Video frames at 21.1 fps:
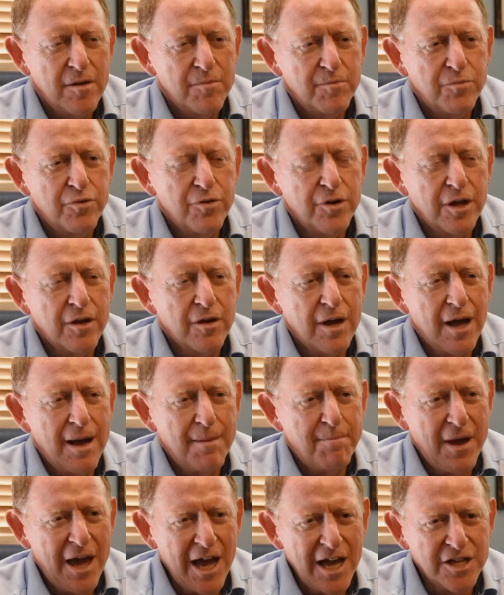putting a
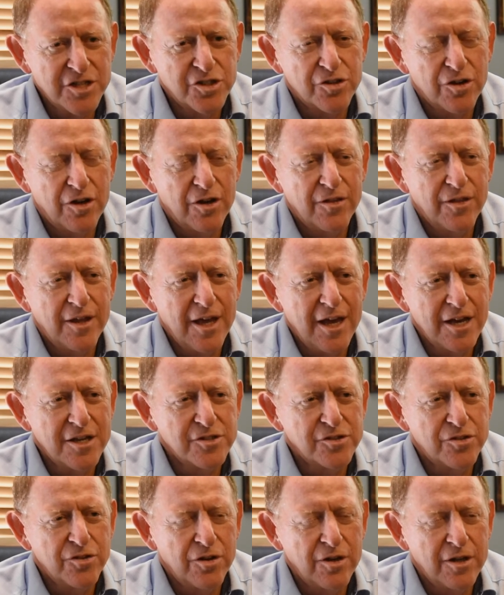patch on the
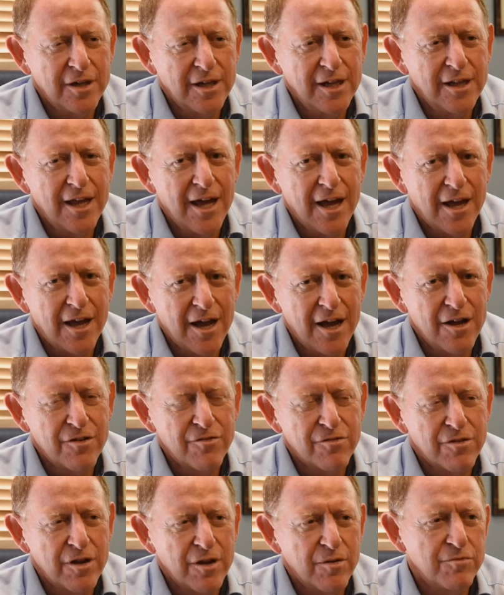external iliac
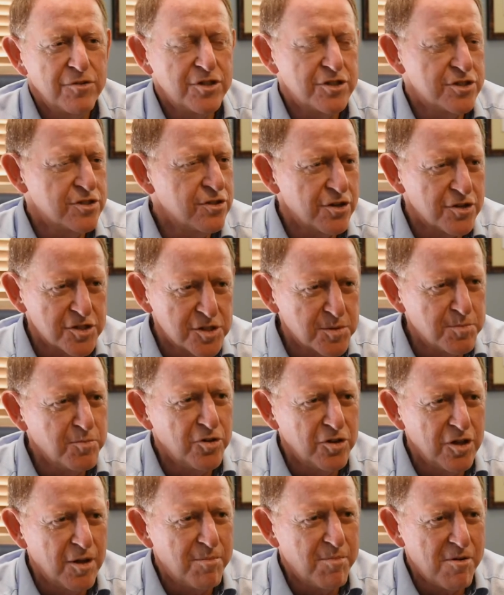artery, which is not a
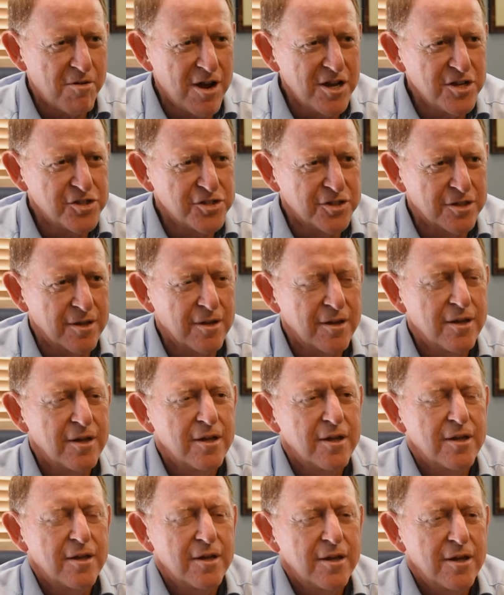small operation.
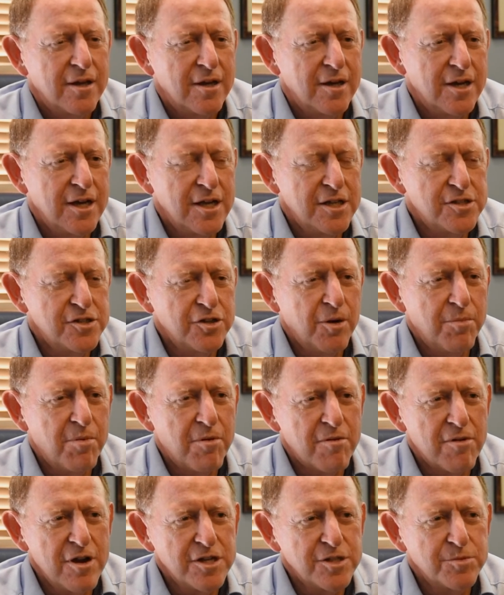It's an
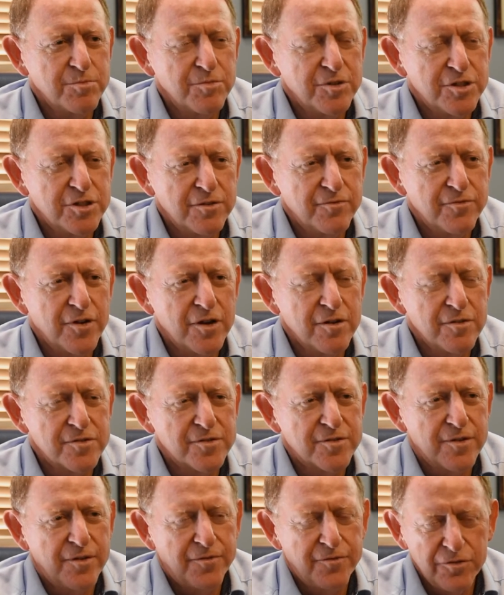operation which
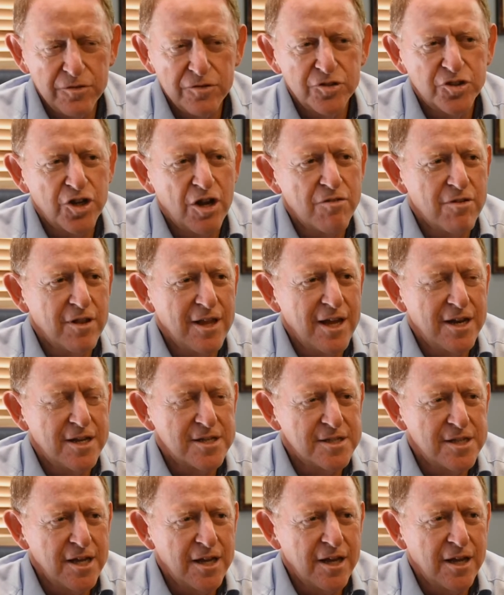involves a full general
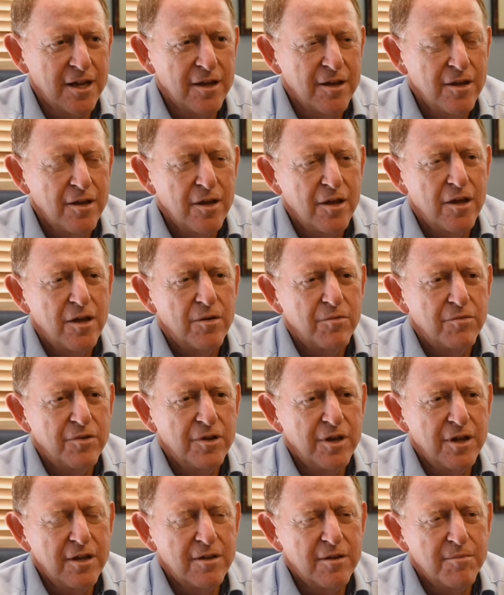anaesthetic. We
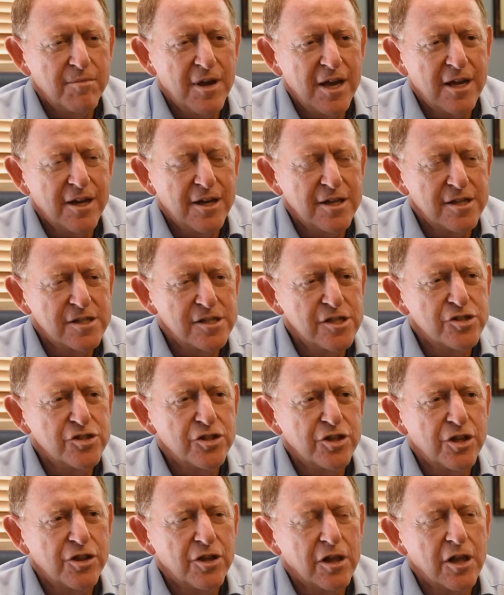need to make an
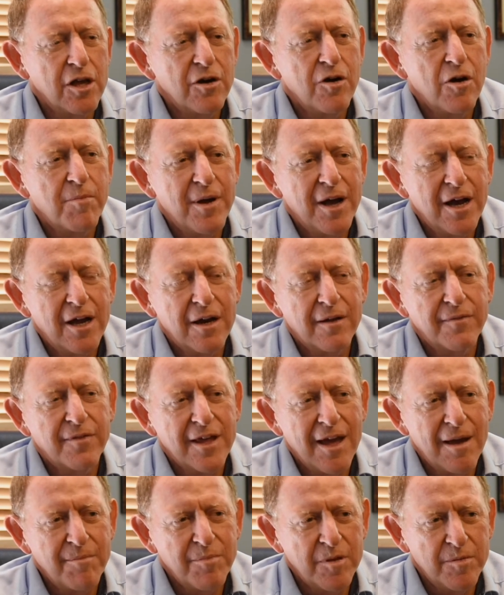incision in the lower part of
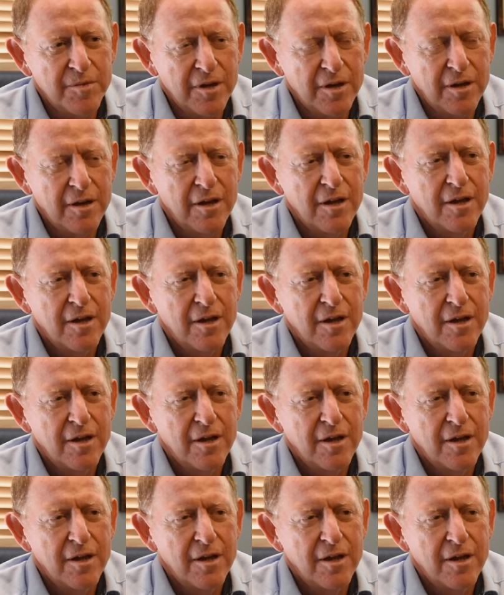the abdomen.